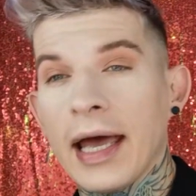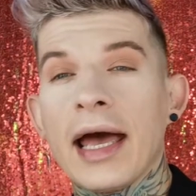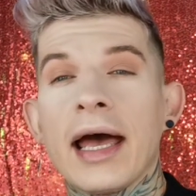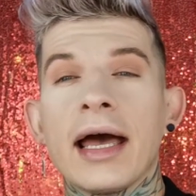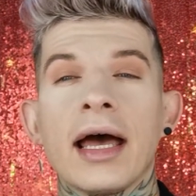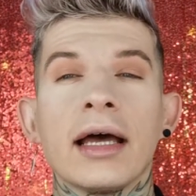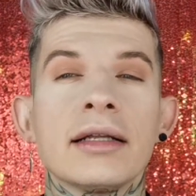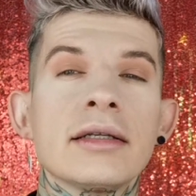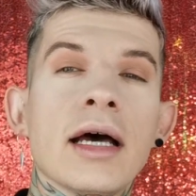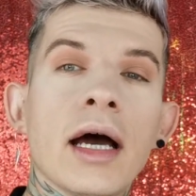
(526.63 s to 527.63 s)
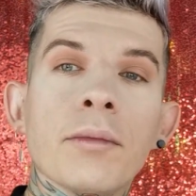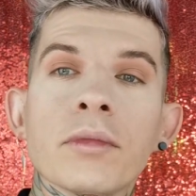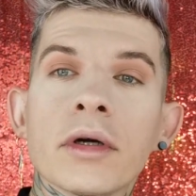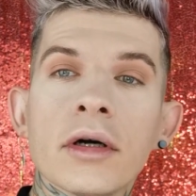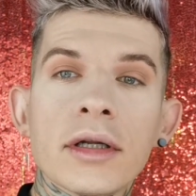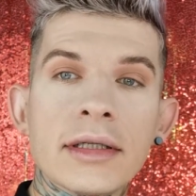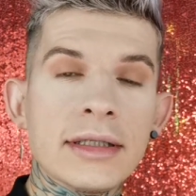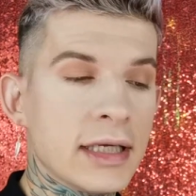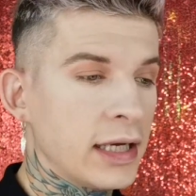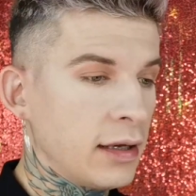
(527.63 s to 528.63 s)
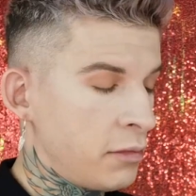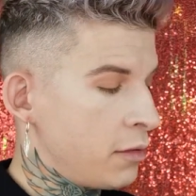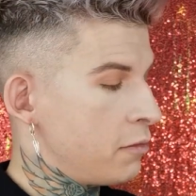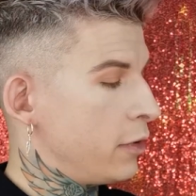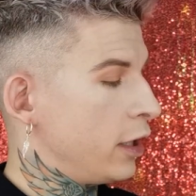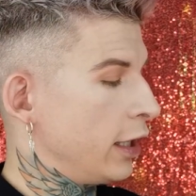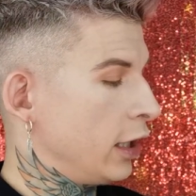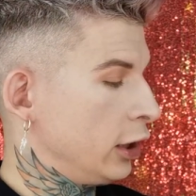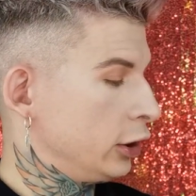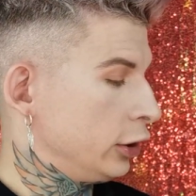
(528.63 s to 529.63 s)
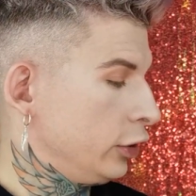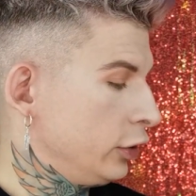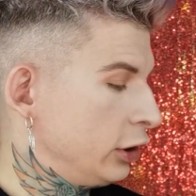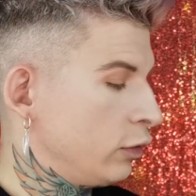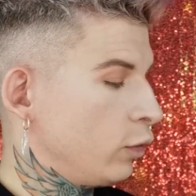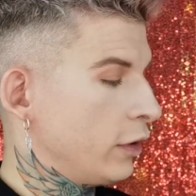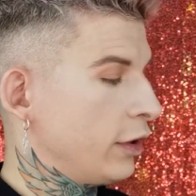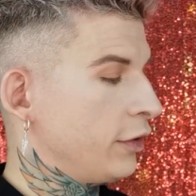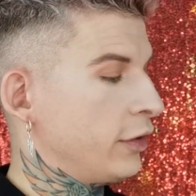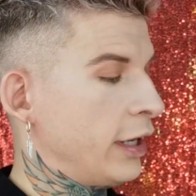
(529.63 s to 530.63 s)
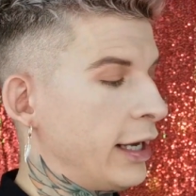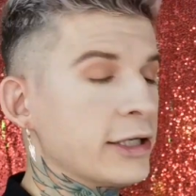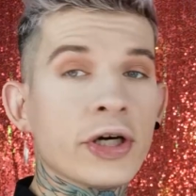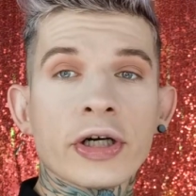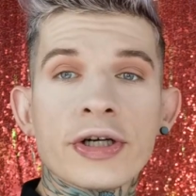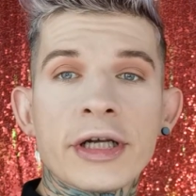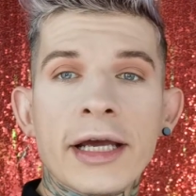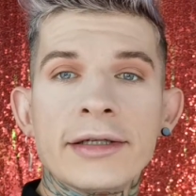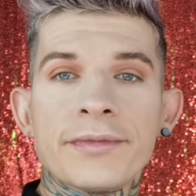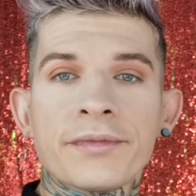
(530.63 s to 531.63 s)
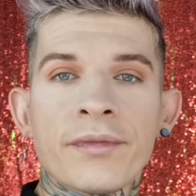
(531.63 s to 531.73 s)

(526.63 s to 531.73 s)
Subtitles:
And I'm gonna dim my look with a darker shade.